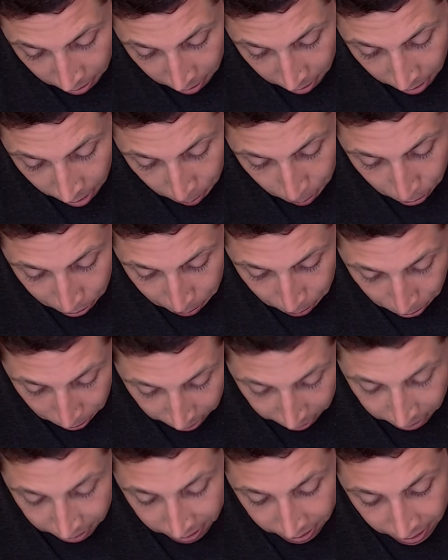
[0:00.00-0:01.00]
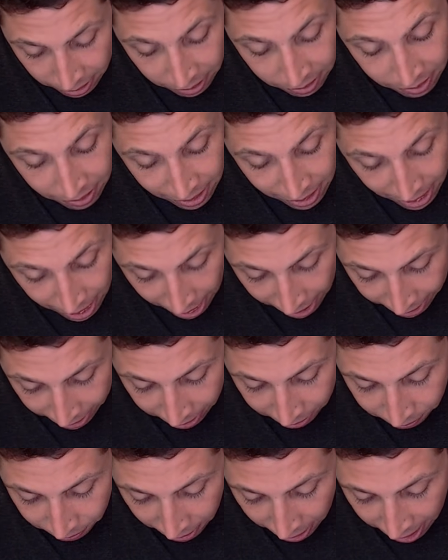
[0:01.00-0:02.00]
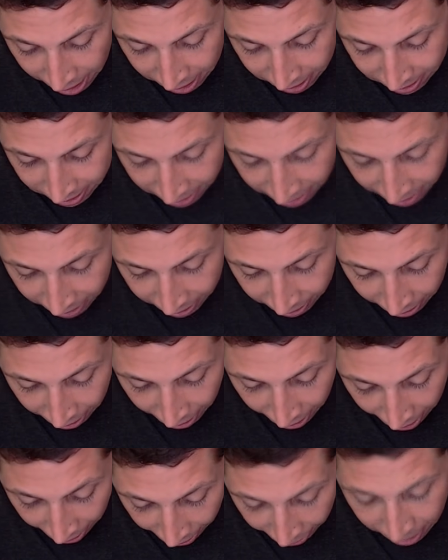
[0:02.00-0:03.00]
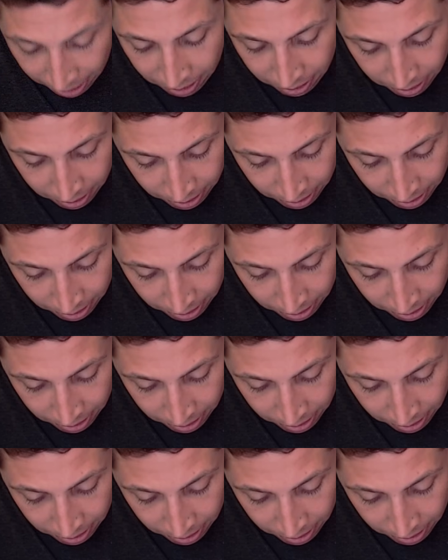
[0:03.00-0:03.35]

I'll put in parentheses, negative eighteen a,